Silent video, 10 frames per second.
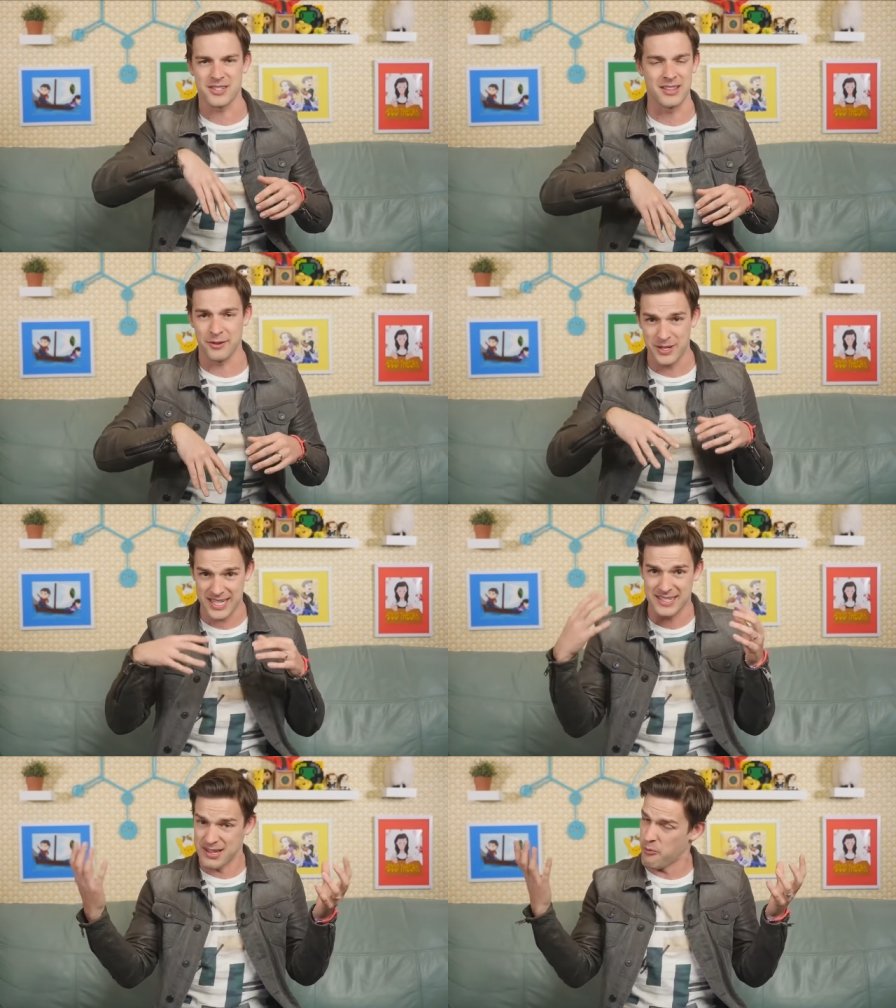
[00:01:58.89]
like we
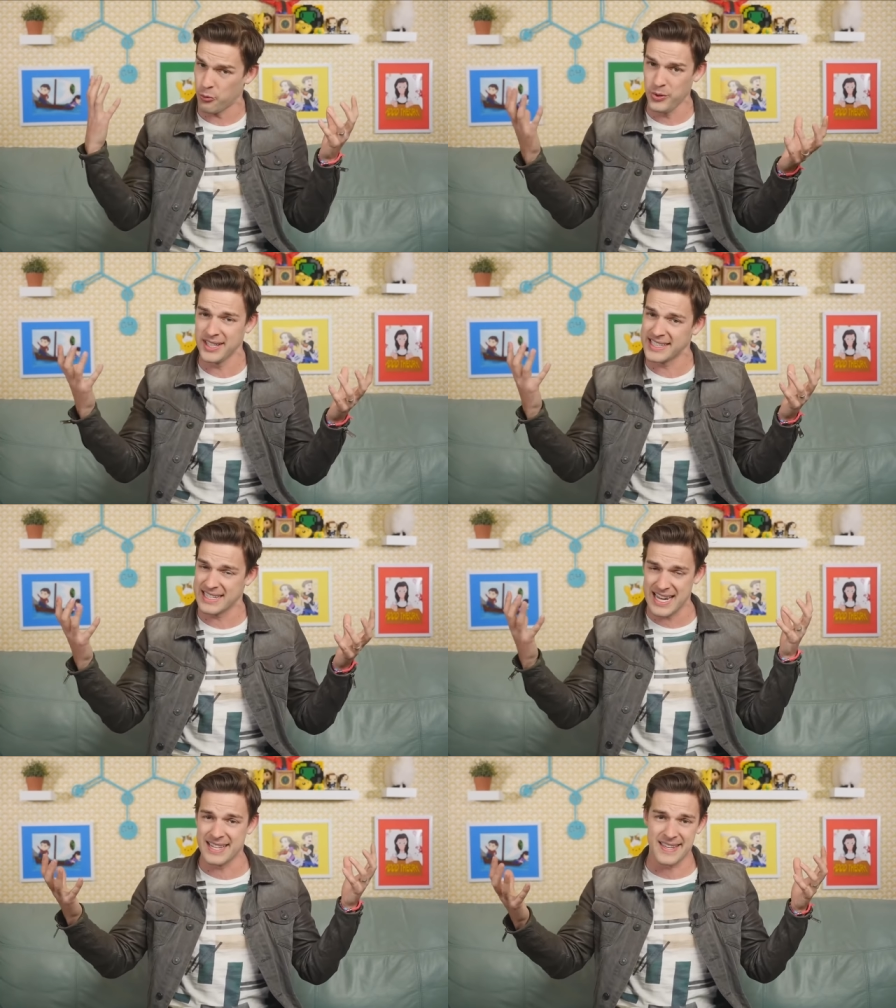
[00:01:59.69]
did some really
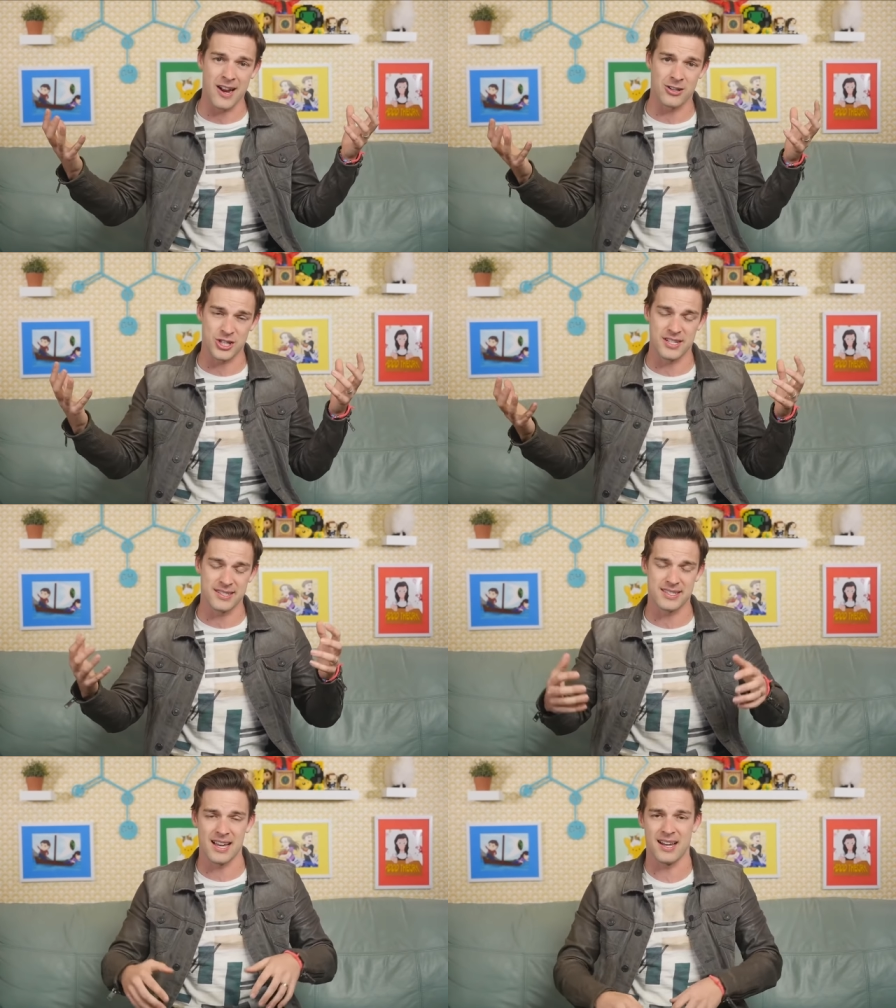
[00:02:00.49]
intense
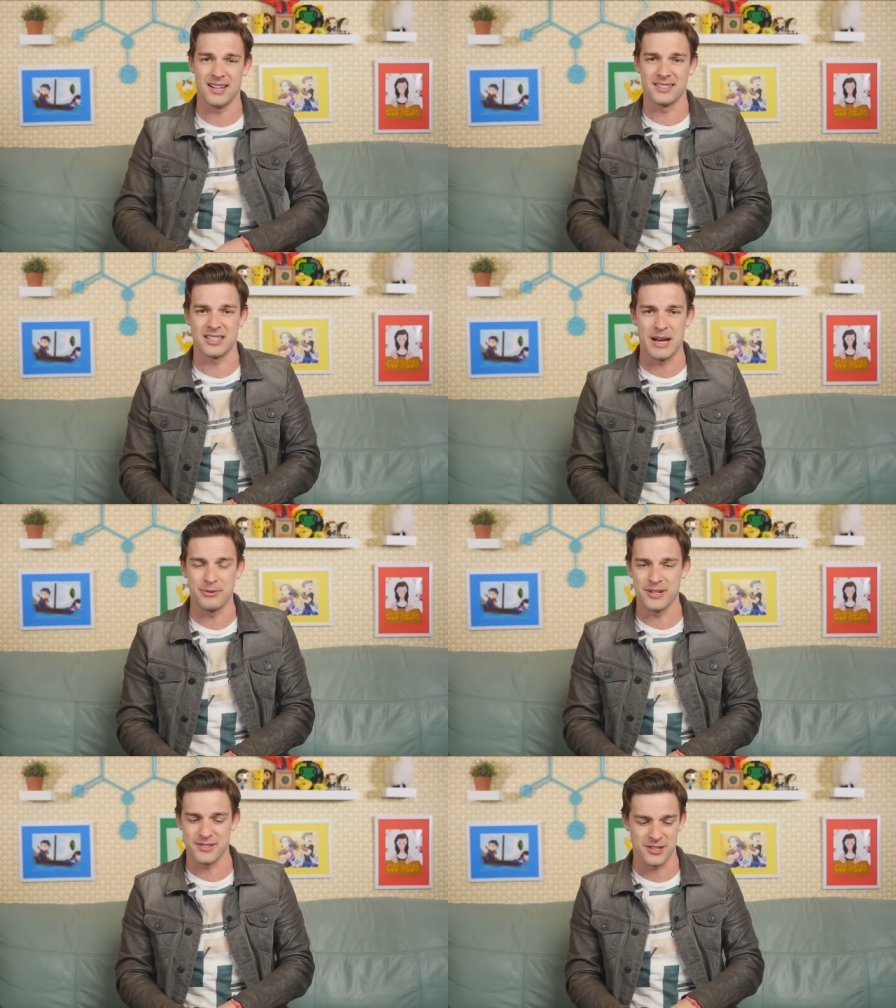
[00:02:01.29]
ARGs uh, a couple
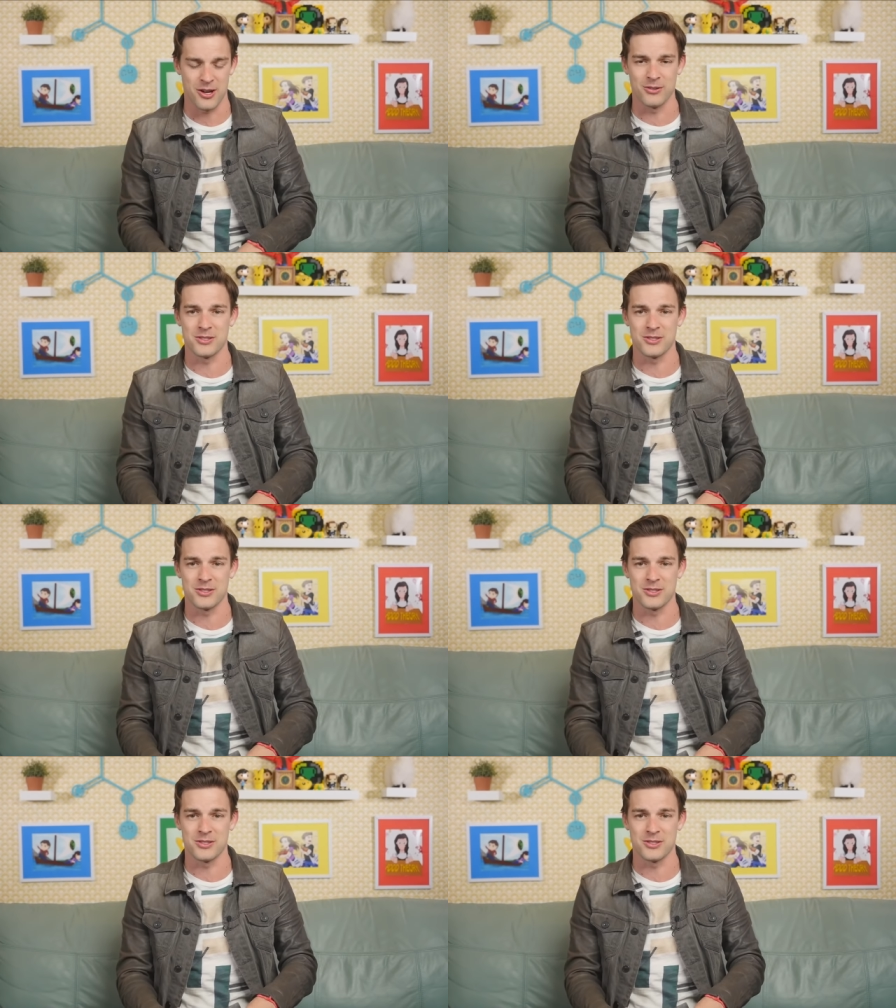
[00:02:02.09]
years ago.